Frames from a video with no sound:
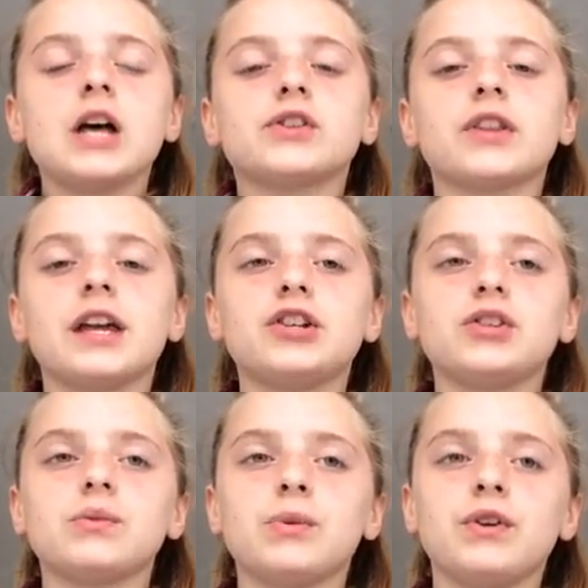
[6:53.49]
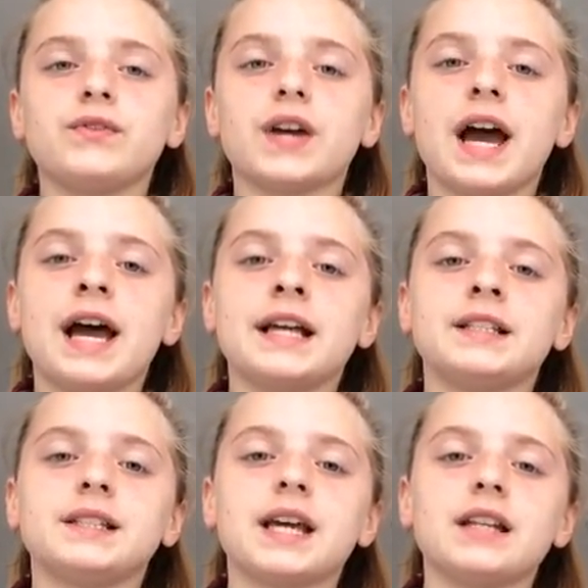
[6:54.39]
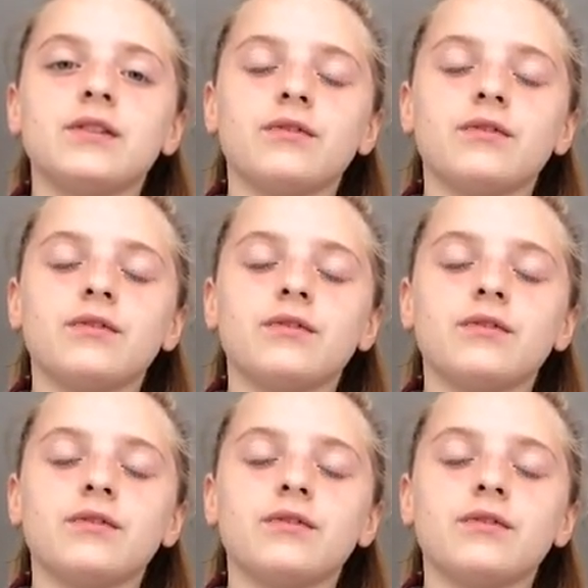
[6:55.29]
so they just moved and Ted